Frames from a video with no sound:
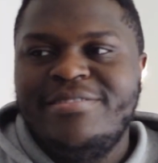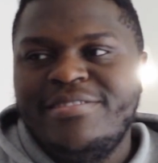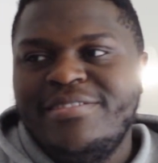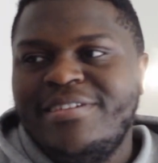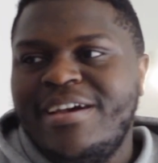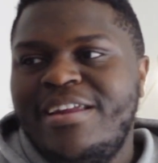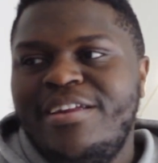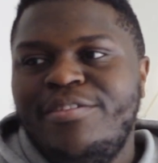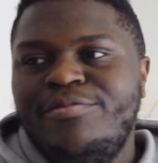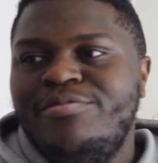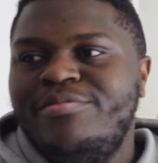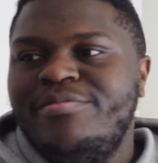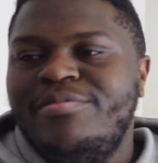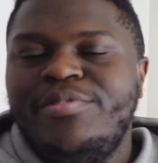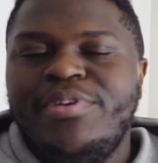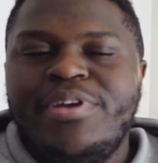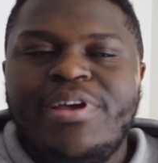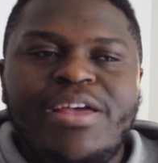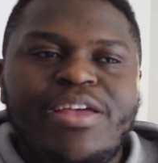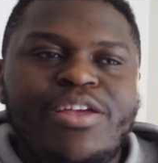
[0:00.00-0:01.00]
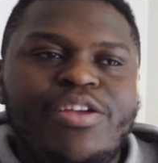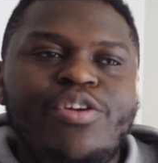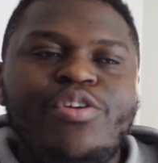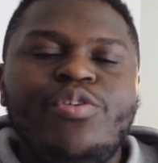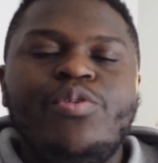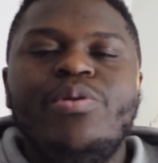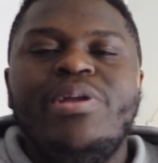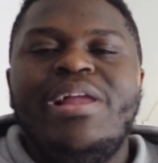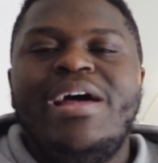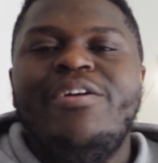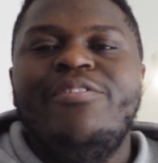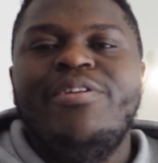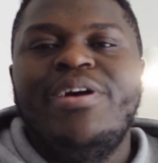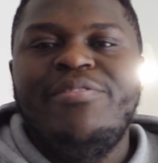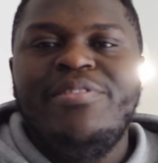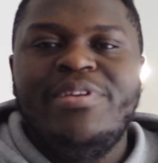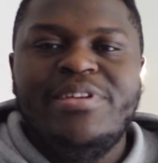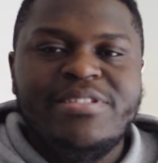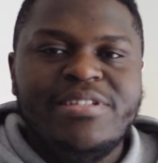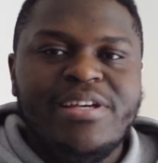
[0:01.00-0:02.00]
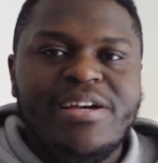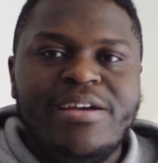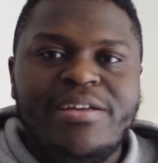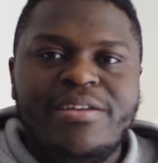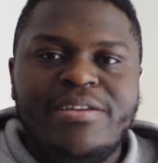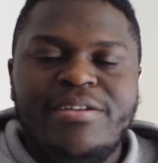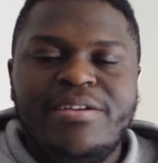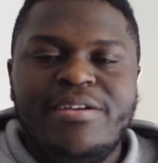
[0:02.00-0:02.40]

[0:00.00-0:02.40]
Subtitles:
kind of, you can call it like graphic design